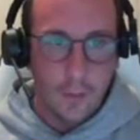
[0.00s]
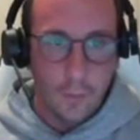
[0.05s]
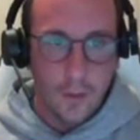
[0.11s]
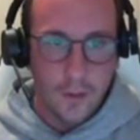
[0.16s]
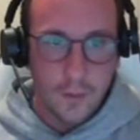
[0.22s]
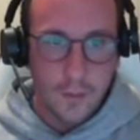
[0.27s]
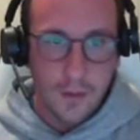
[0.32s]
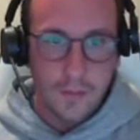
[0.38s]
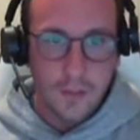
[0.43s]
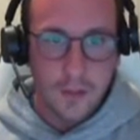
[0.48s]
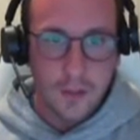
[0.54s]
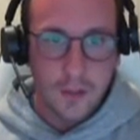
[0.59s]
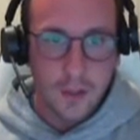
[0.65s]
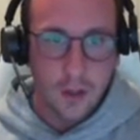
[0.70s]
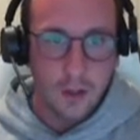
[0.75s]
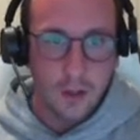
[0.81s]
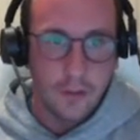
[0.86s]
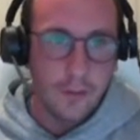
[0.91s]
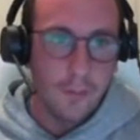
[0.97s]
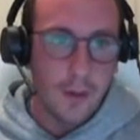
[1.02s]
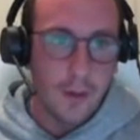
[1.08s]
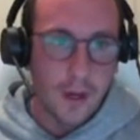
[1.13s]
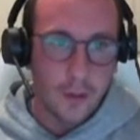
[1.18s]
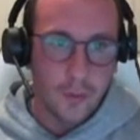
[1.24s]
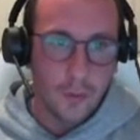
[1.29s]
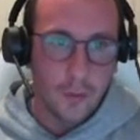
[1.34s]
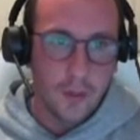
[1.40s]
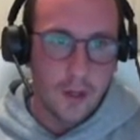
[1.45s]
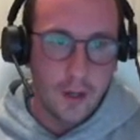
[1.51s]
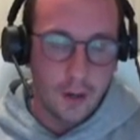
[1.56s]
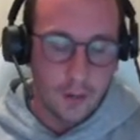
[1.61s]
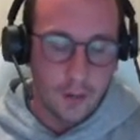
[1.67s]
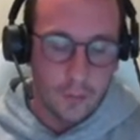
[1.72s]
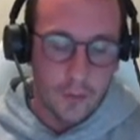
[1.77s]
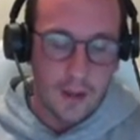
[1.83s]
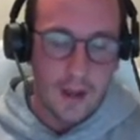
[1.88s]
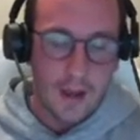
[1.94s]
once we've installed the module
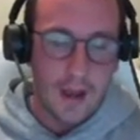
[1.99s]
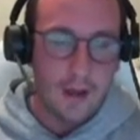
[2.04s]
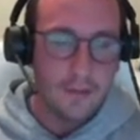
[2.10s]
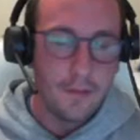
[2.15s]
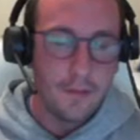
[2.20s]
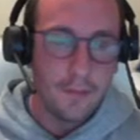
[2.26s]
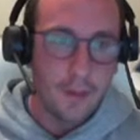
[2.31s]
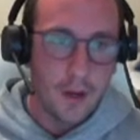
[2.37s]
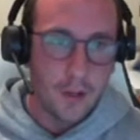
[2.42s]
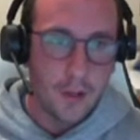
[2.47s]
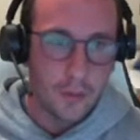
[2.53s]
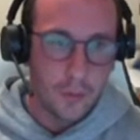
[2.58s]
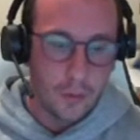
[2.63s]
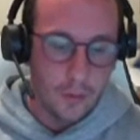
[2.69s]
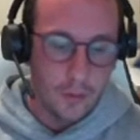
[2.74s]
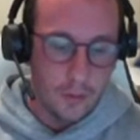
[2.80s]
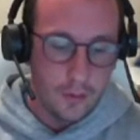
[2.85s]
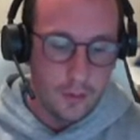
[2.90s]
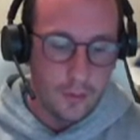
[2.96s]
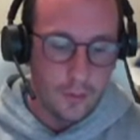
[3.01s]
here, we have the module.